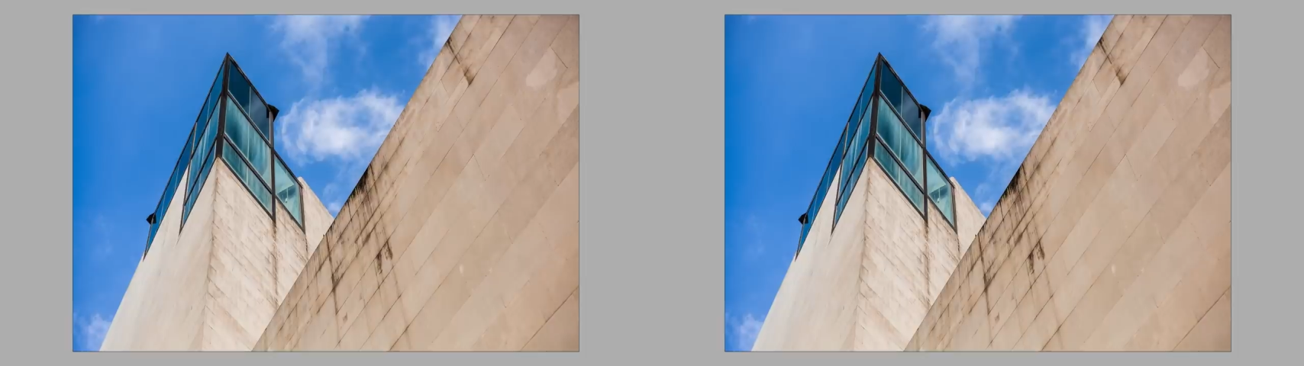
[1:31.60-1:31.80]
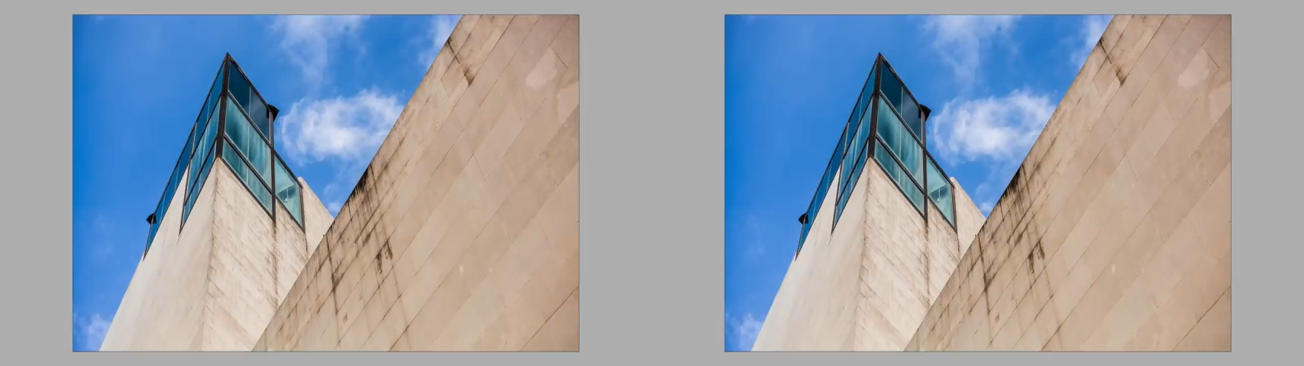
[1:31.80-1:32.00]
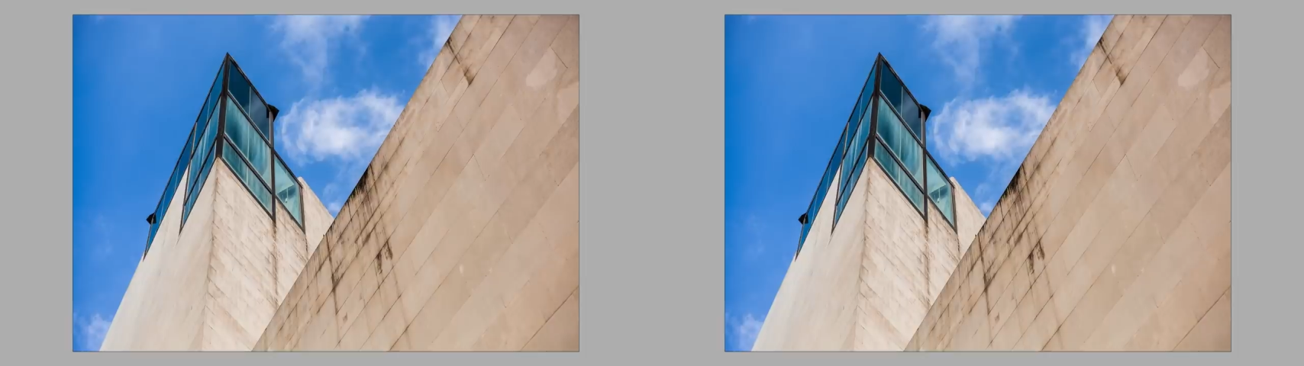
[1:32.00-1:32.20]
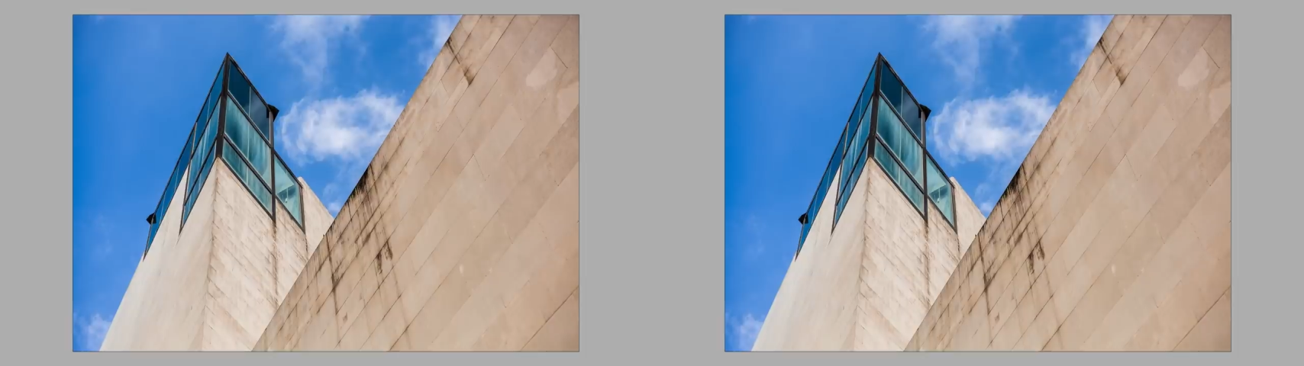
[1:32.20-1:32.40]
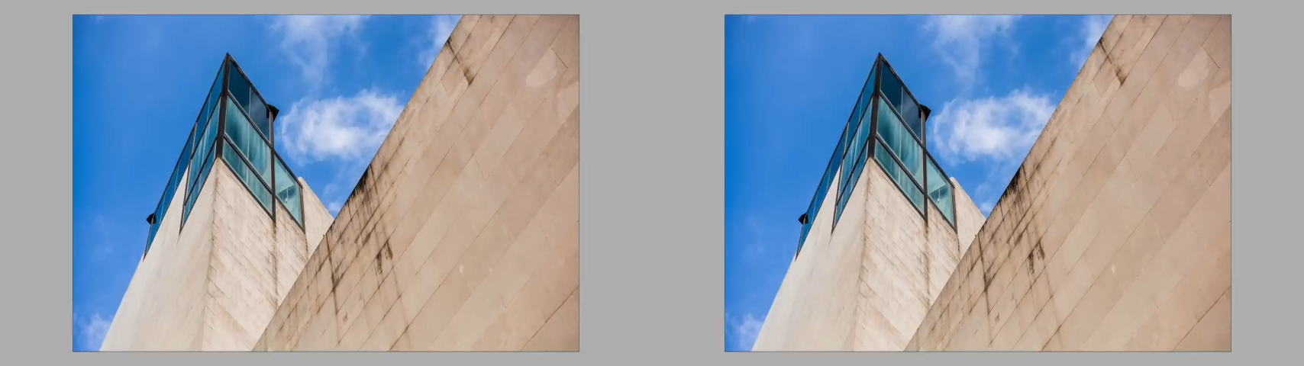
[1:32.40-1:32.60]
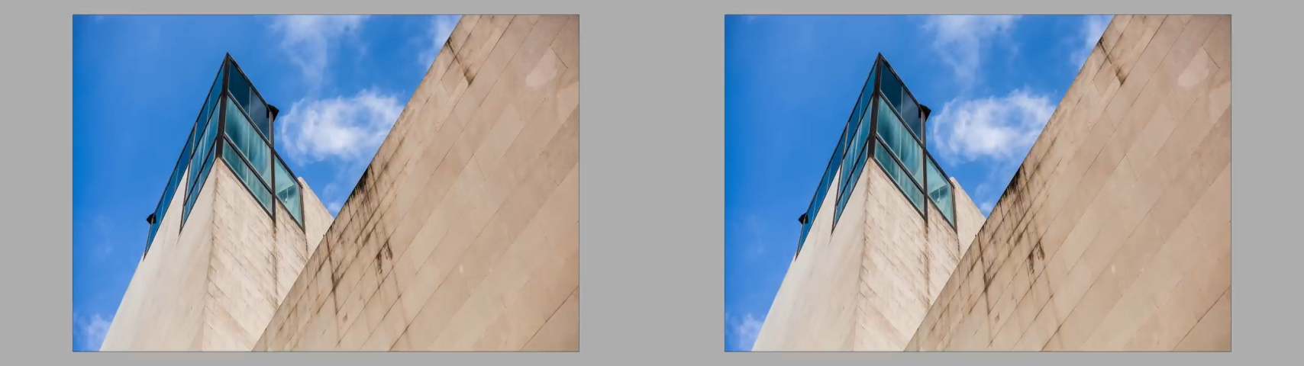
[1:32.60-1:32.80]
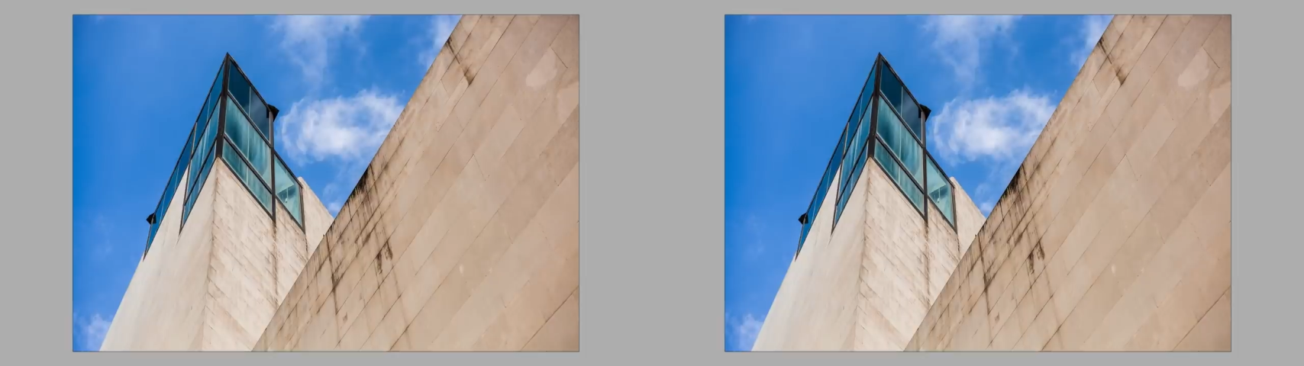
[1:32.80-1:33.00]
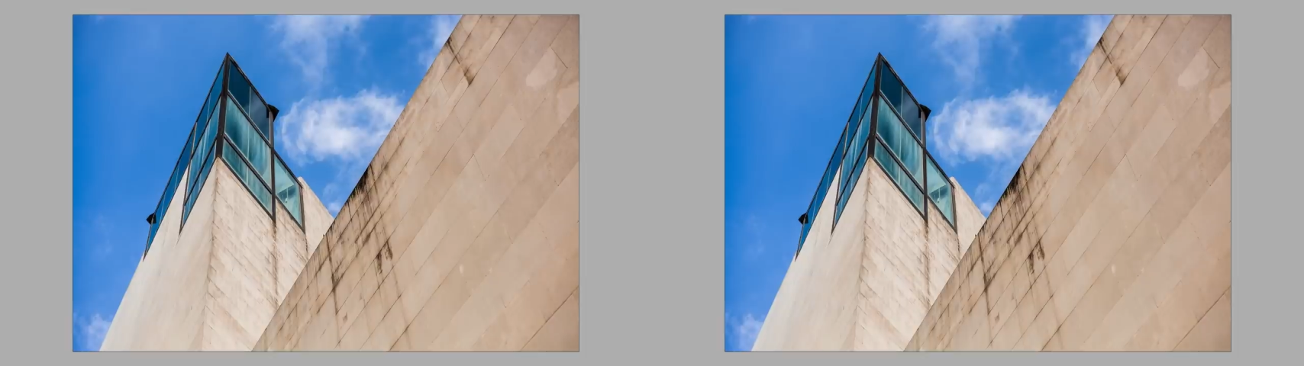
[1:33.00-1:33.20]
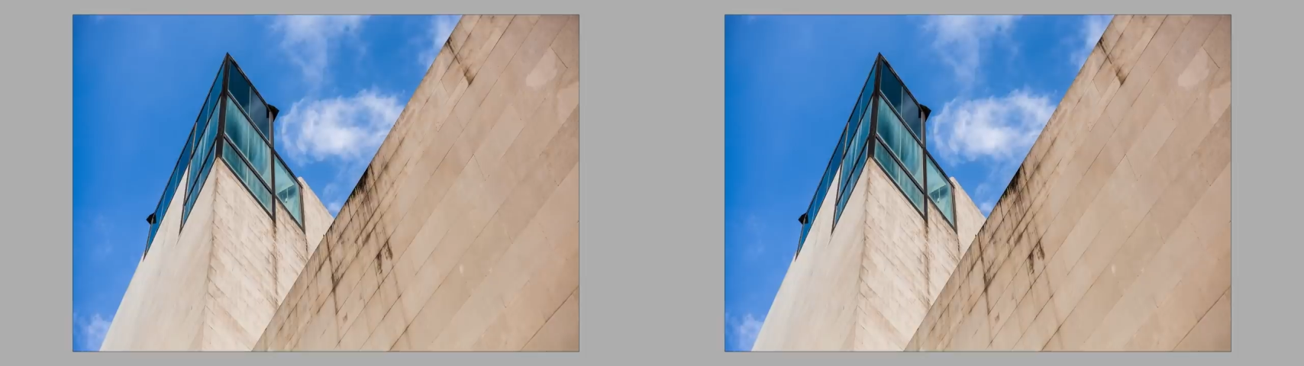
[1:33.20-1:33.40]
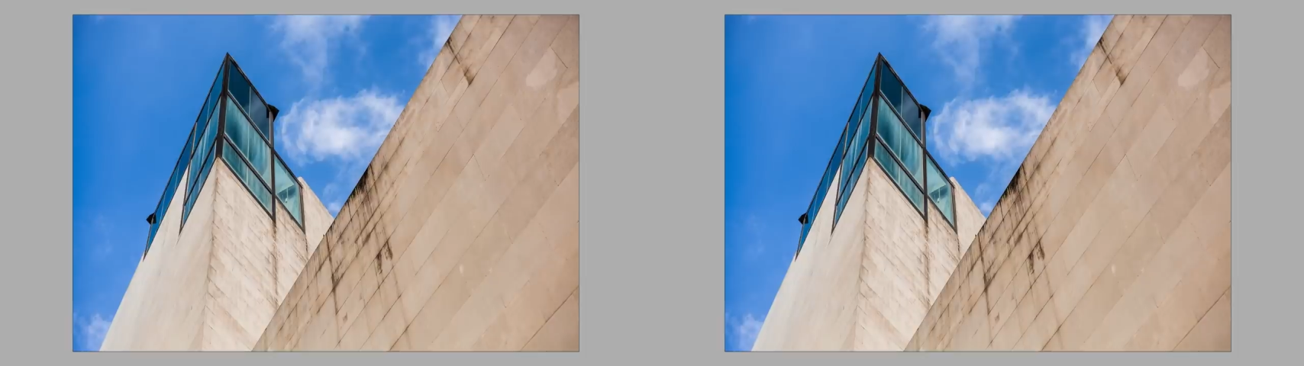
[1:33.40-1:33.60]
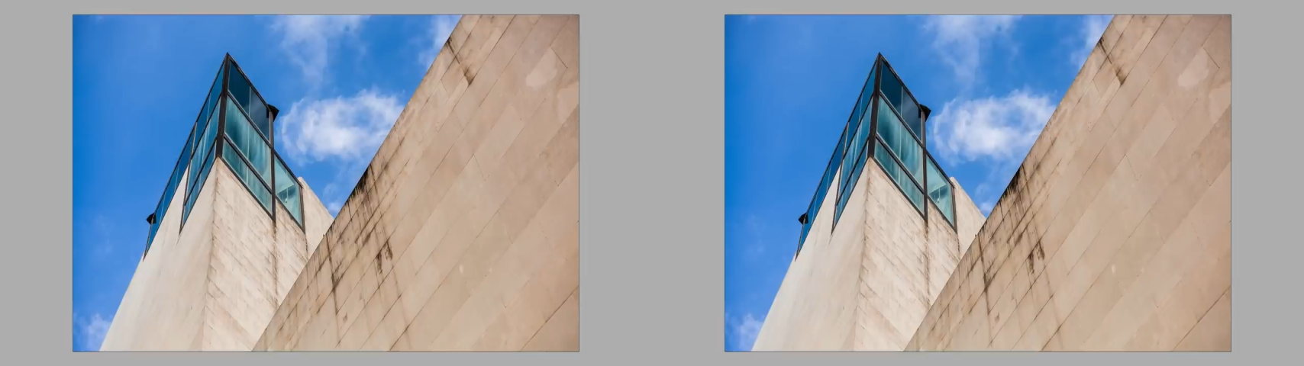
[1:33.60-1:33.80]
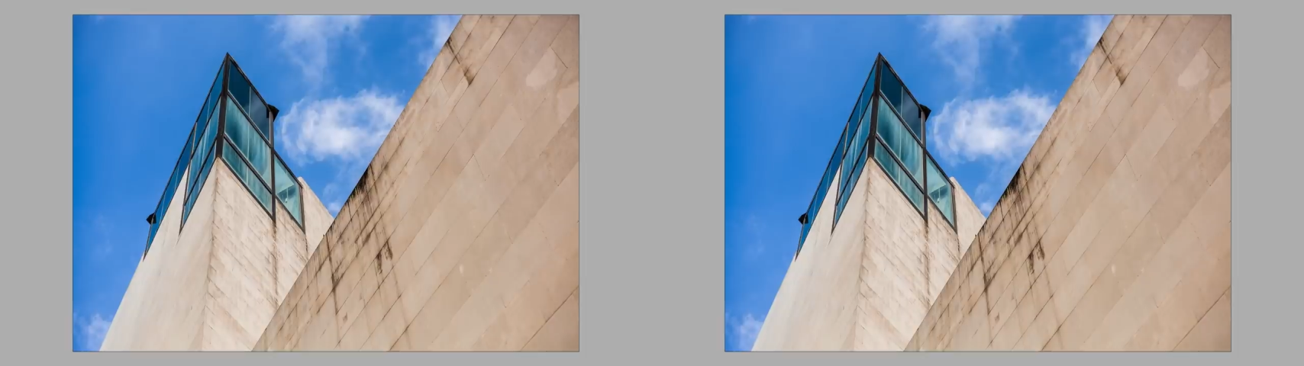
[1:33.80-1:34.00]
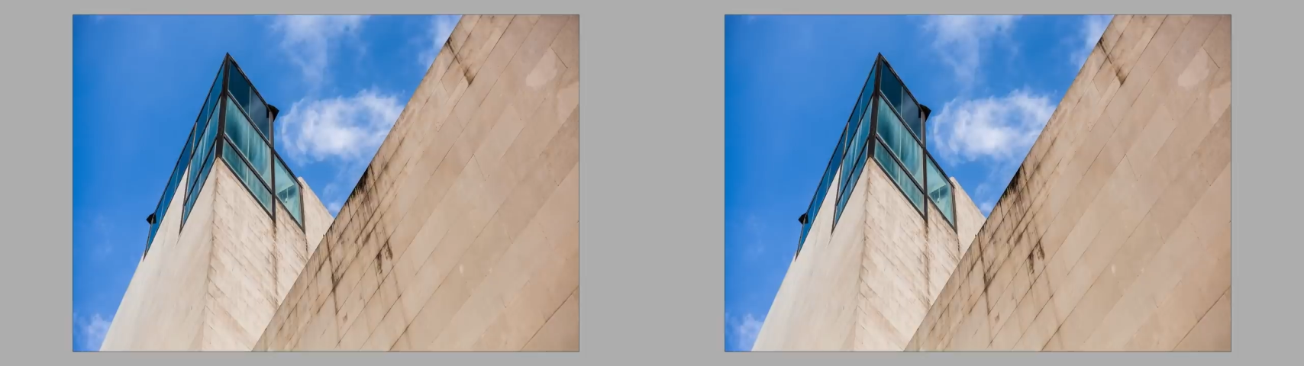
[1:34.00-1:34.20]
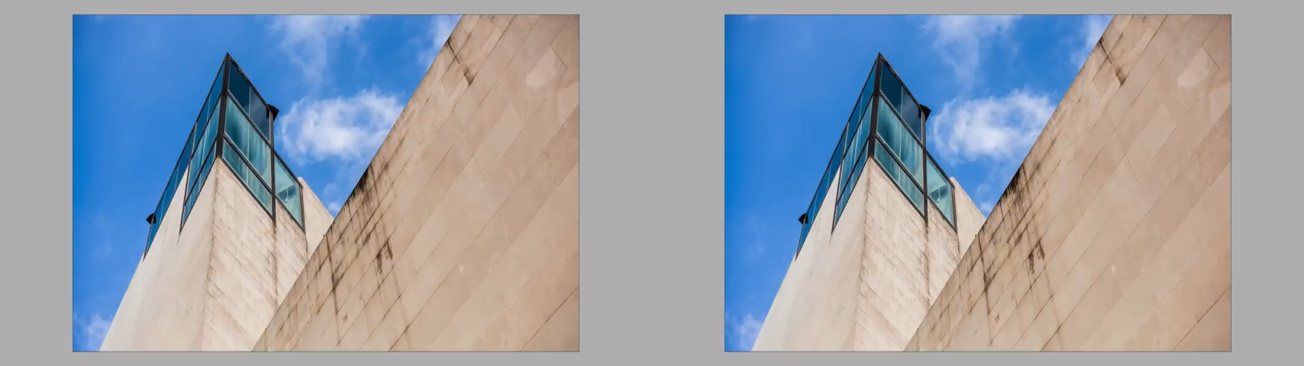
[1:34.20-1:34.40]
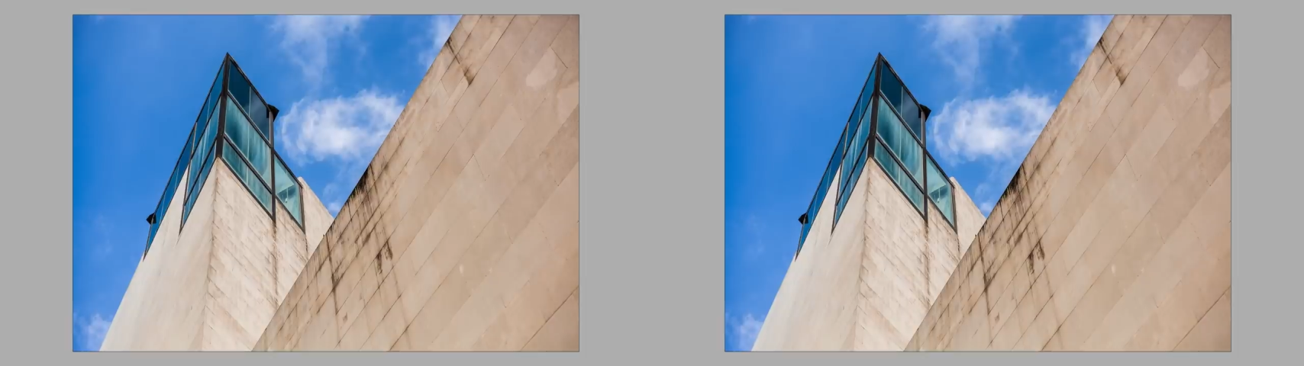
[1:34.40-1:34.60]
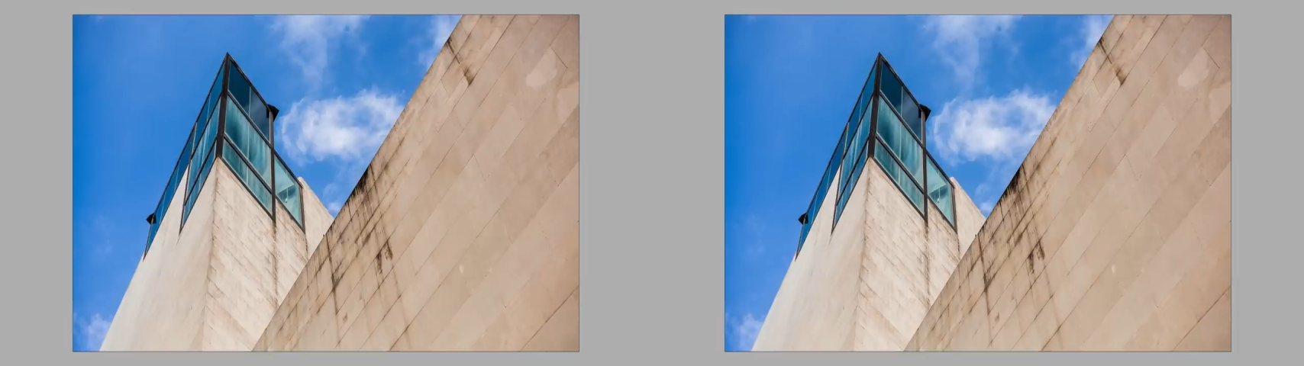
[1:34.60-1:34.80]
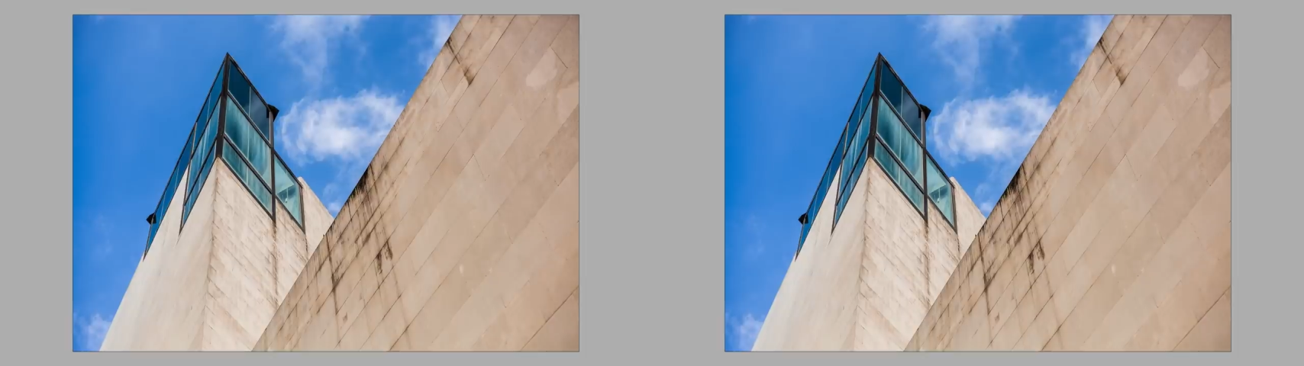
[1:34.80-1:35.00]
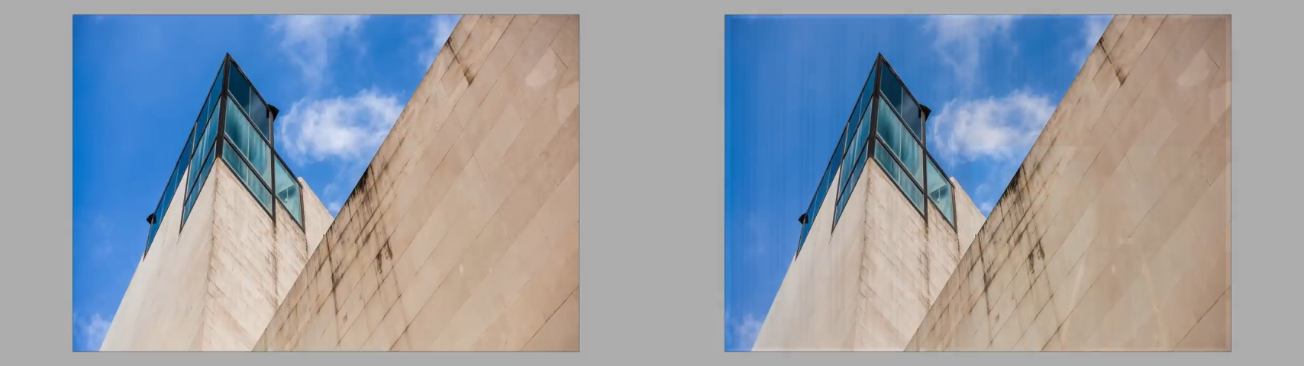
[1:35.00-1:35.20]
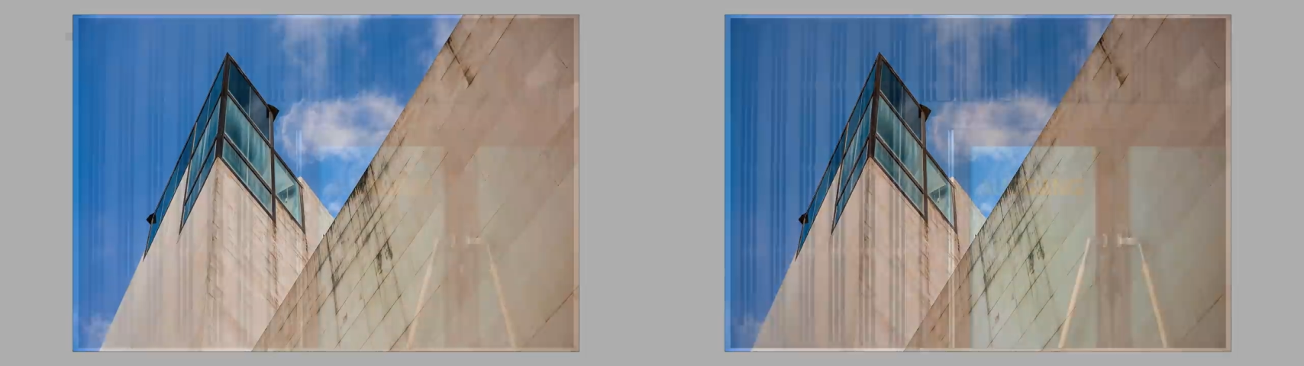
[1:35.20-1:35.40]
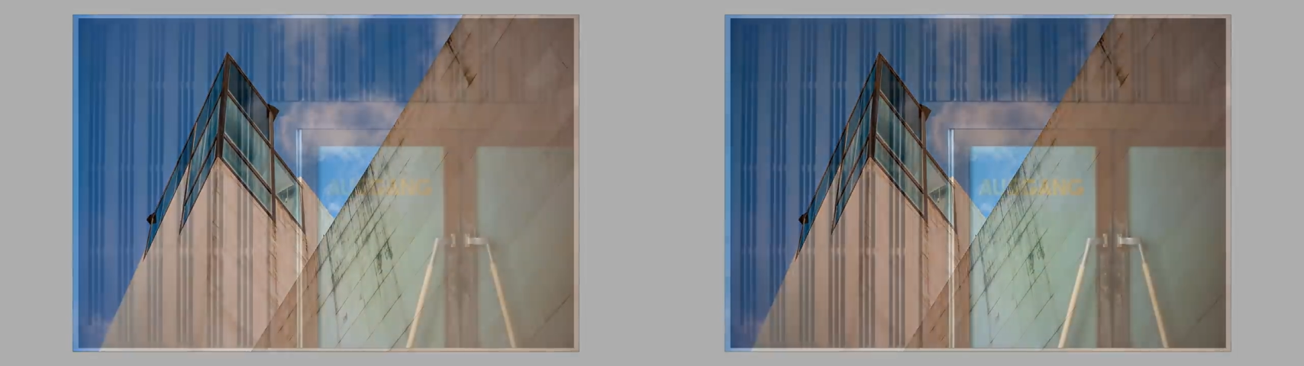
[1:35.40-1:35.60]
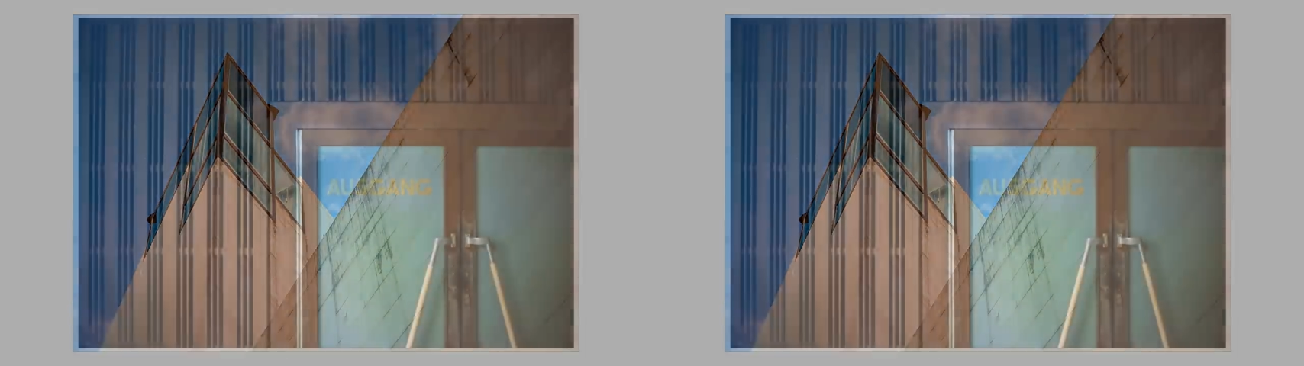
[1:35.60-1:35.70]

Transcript: (no speaker visible)